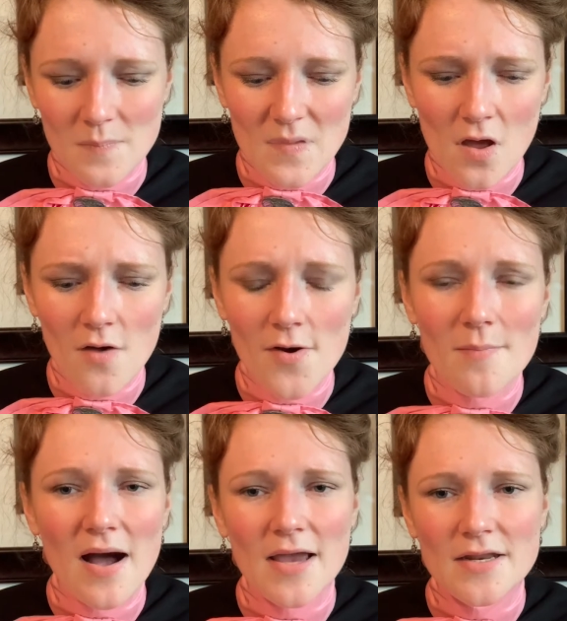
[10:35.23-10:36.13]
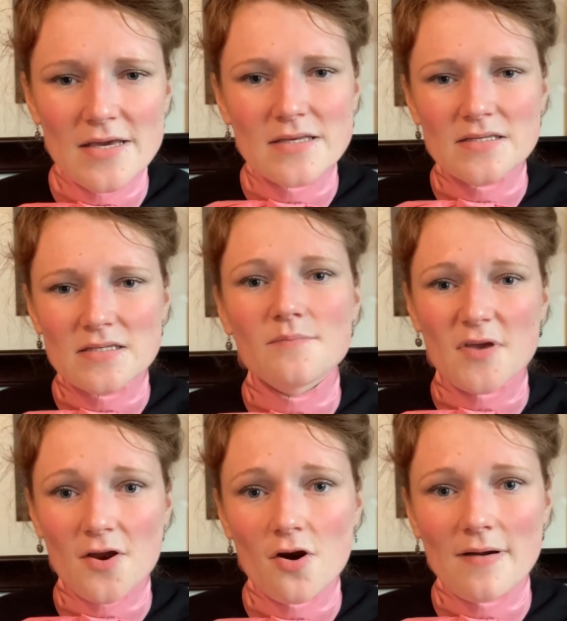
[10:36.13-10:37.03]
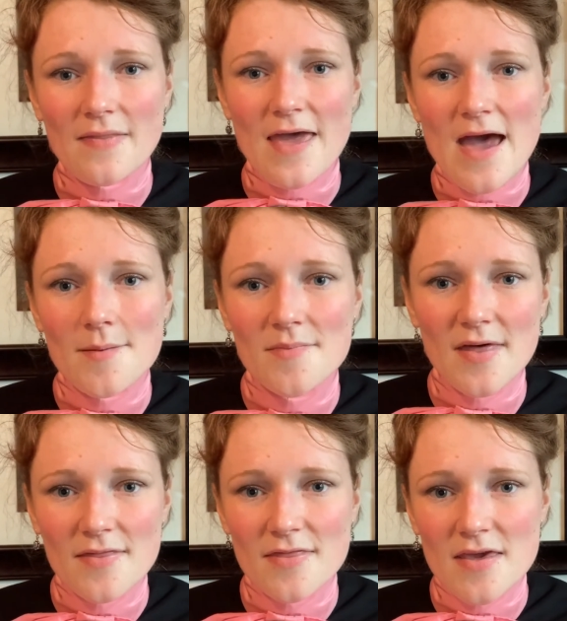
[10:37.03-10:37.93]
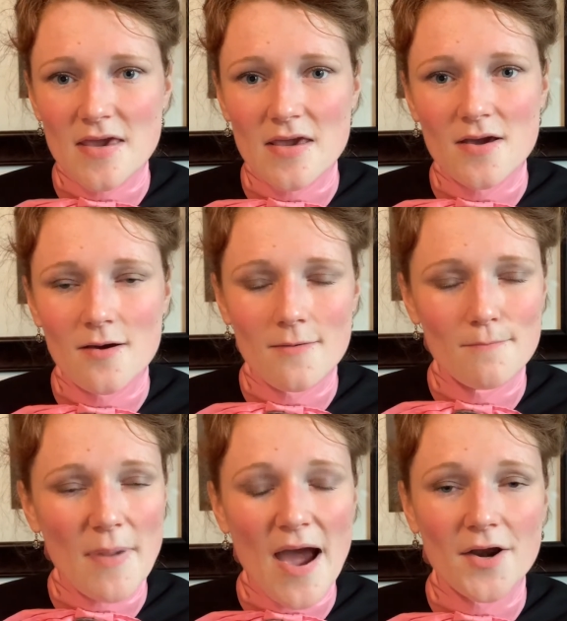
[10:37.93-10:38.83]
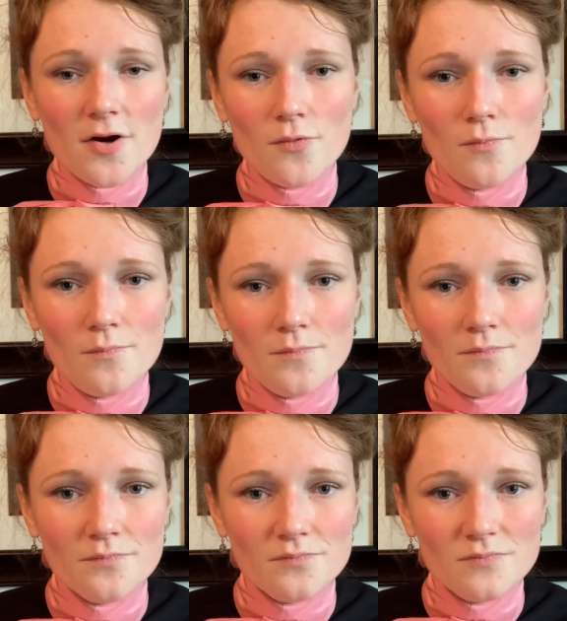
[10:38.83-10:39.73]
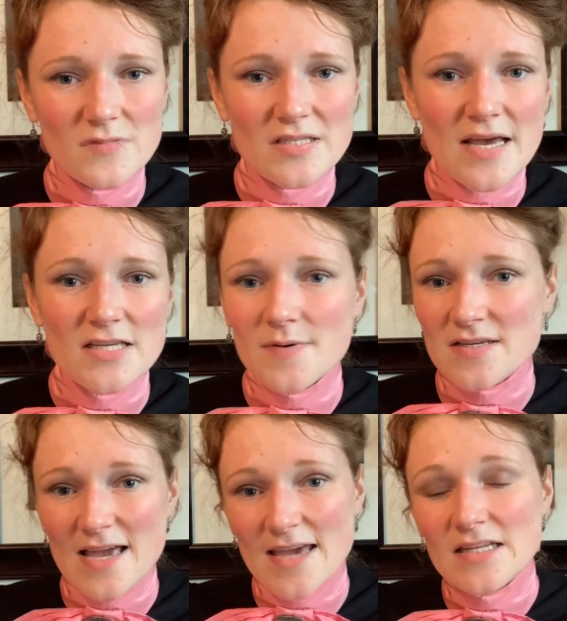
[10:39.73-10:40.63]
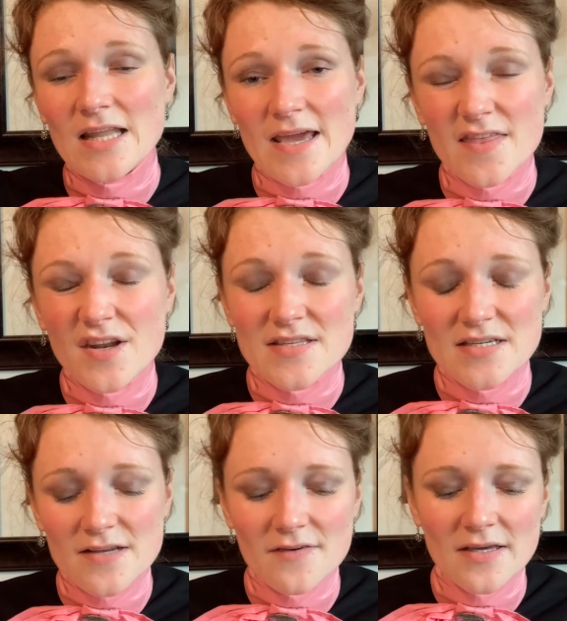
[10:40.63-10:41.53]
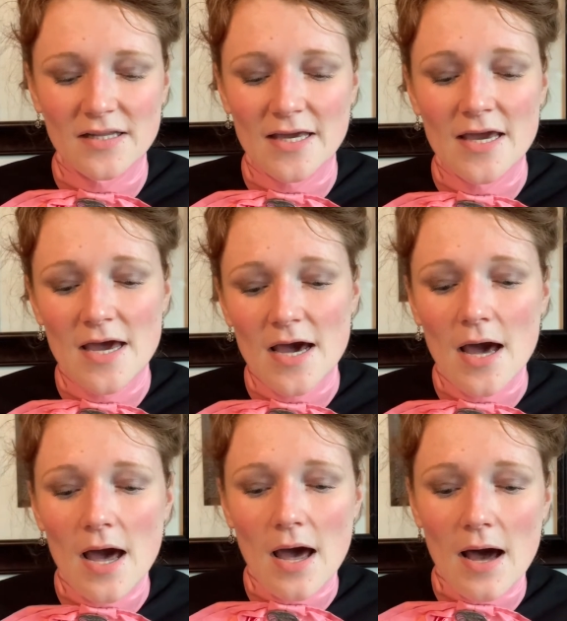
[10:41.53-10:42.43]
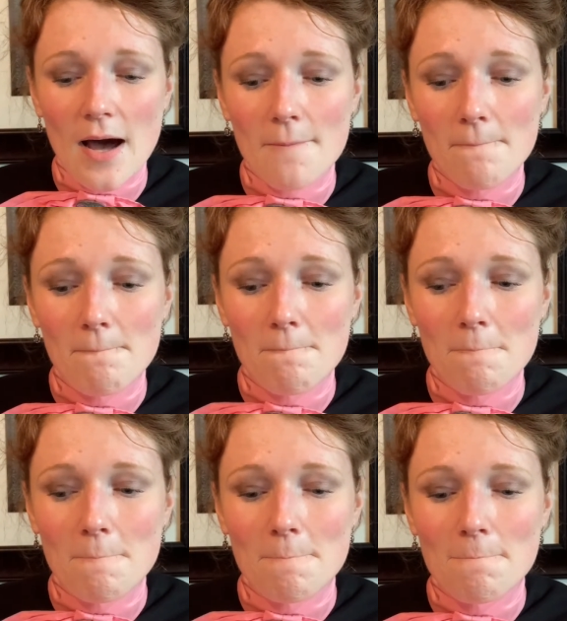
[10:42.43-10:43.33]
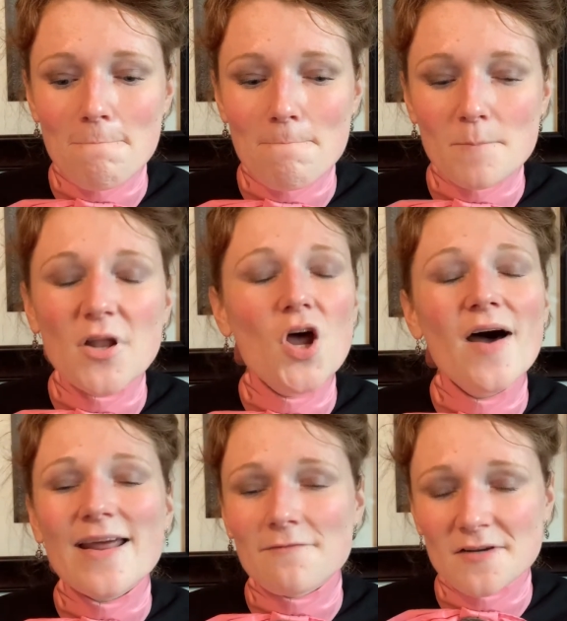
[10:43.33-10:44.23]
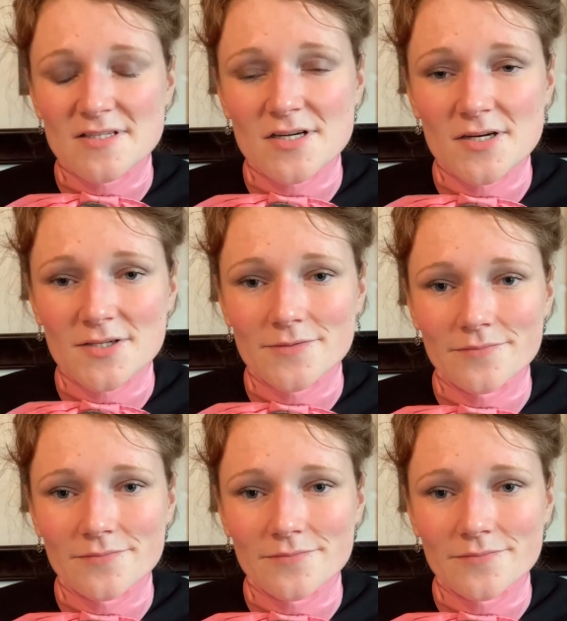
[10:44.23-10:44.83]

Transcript: Although mine is bigger around the hem than the pattern says, because I had to lengthen it significantly. But not every skirt